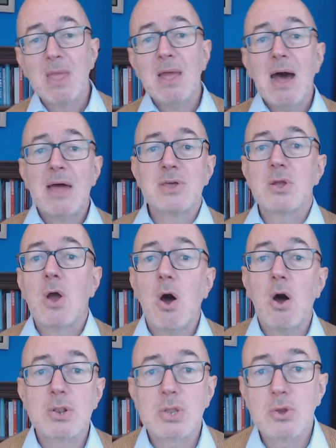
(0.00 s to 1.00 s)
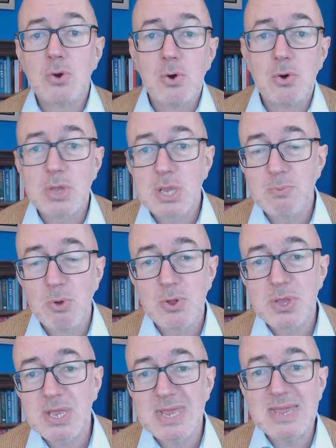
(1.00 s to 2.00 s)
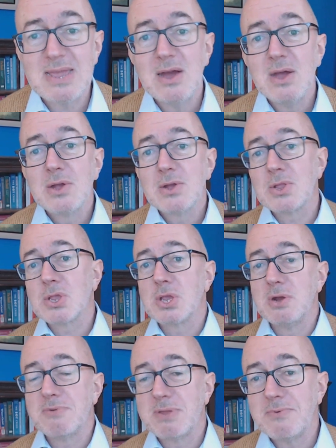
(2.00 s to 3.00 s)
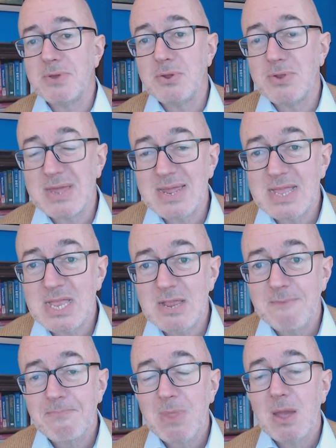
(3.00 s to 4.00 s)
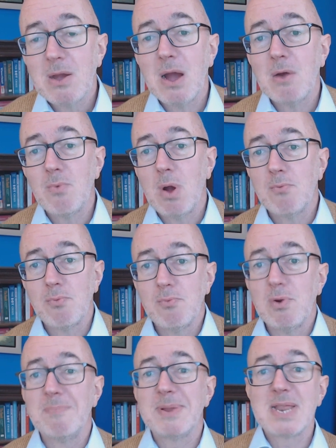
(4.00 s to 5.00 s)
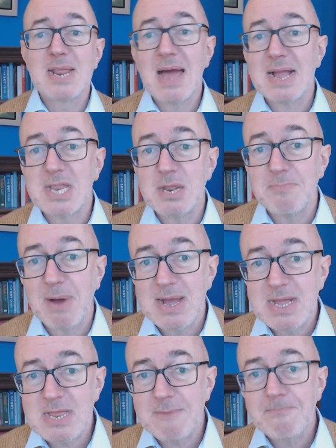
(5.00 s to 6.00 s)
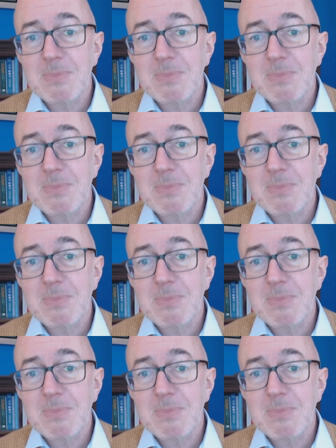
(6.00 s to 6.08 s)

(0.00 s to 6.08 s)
I think hardcore small c conservative unionists will be delighted by it.